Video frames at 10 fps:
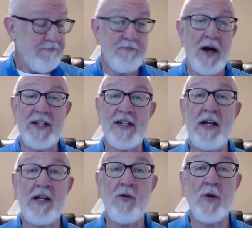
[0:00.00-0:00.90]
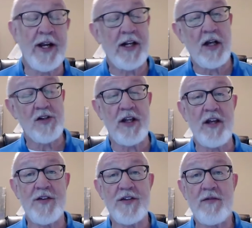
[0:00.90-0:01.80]
But we're getting close to the
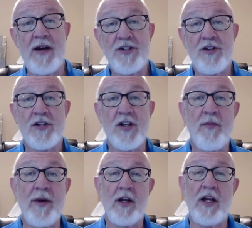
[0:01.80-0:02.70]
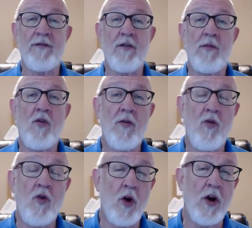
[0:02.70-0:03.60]
end of the semester, so be looking for more and
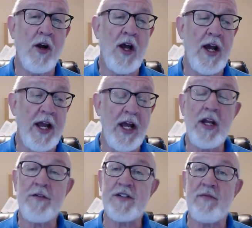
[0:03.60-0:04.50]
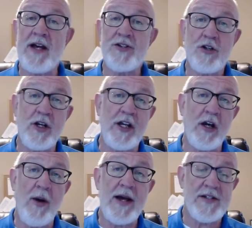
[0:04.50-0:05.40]
more end of semester
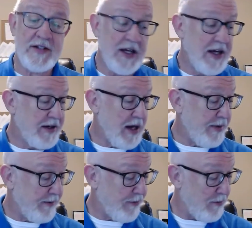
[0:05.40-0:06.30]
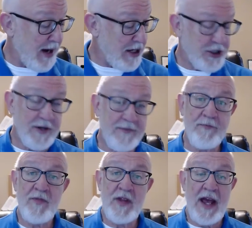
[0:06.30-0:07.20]
EOS type
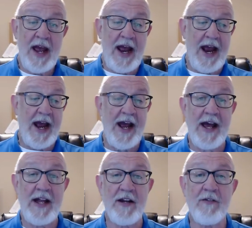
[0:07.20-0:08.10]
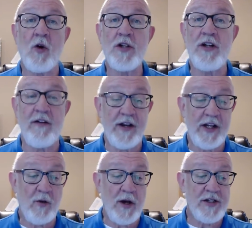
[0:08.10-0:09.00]
information. And of course, if you have any
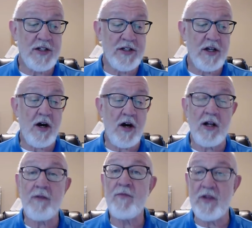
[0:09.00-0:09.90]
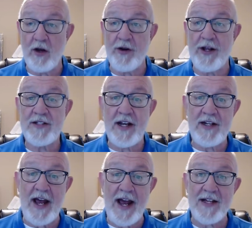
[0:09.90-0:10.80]
questions at all, don't hesitate
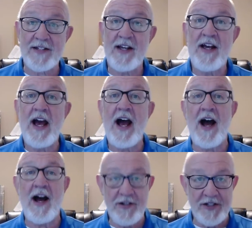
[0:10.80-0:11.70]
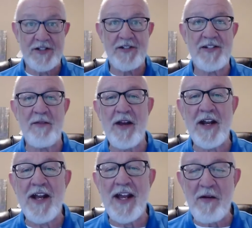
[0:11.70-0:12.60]
to ask. Just send me
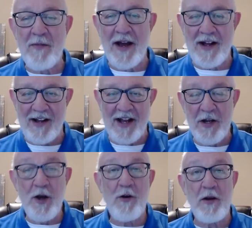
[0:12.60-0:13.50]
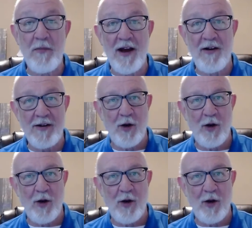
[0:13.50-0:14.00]
an email, a new email.